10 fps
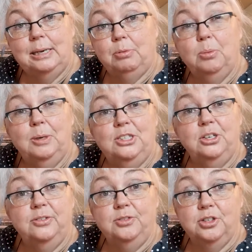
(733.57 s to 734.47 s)
I probably
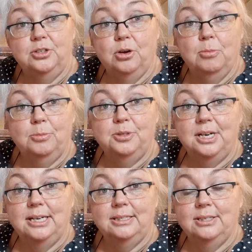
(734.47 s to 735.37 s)
should have just come
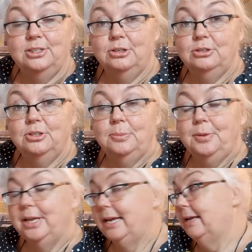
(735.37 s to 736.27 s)
upstairs and done
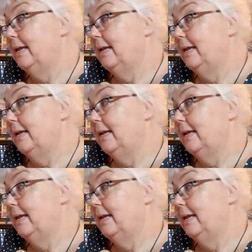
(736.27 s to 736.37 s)
something.